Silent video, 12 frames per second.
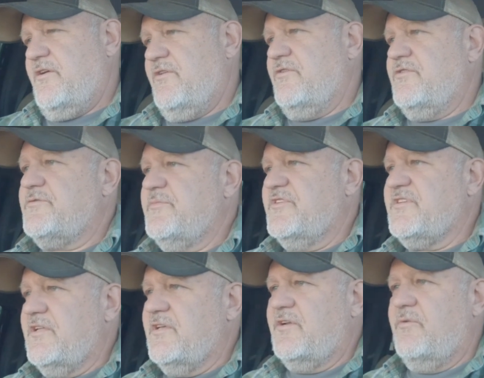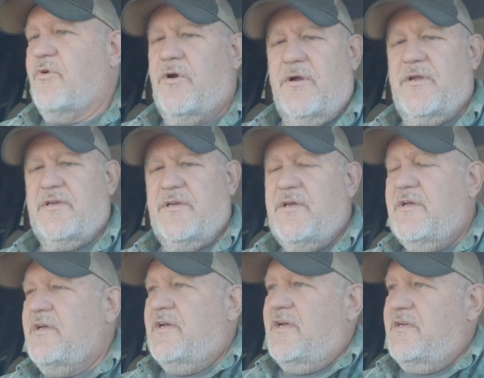They're doing some utility work,
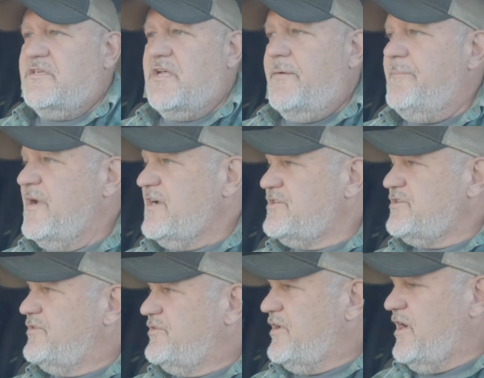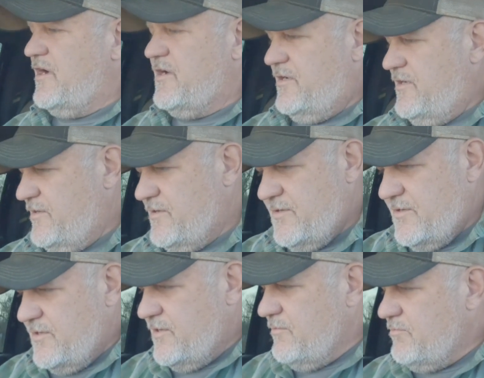and I had to stop and make sure they're not
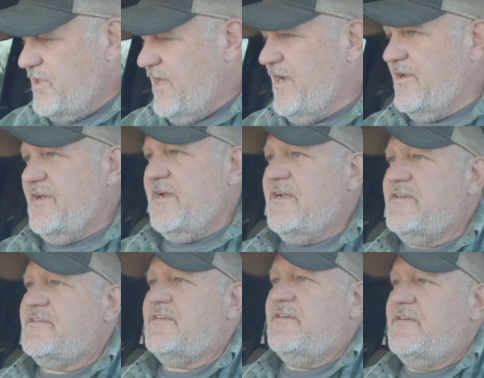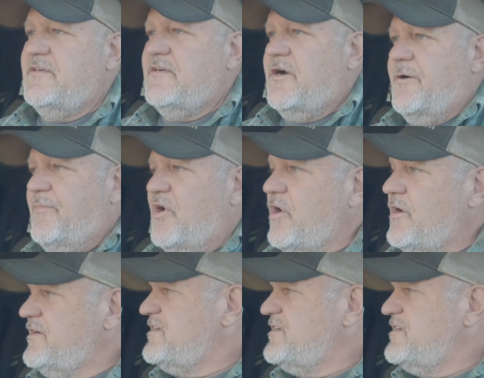gonna plow down to our barn